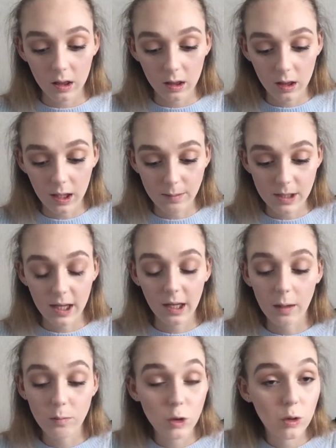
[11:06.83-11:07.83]
lipstick,
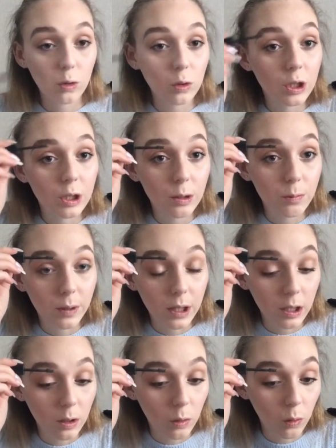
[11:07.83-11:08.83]
I'm just going to be